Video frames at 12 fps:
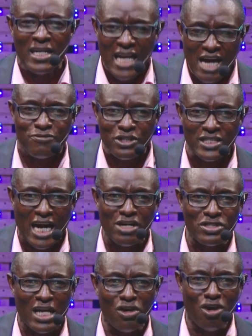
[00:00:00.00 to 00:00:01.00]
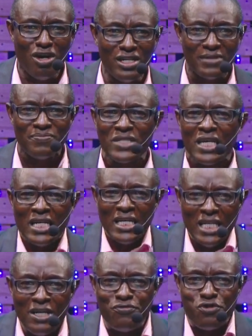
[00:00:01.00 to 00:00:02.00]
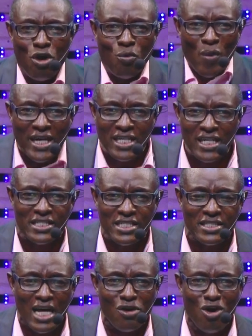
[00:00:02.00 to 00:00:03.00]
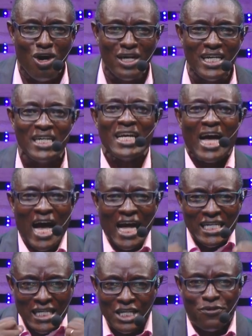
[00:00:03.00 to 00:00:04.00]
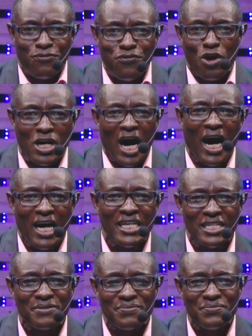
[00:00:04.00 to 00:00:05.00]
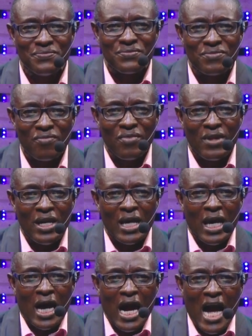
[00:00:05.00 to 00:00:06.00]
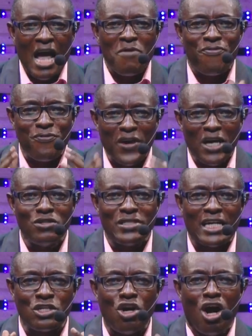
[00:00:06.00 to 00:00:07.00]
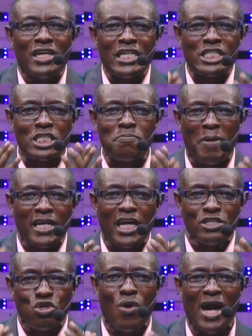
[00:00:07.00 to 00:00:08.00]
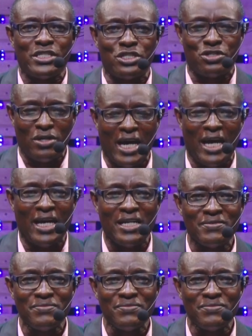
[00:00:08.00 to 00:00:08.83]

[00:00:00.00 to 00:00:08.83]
lifestyles alone. Leave your weaknesses alone and live for God. I feel that God is speaking to us today,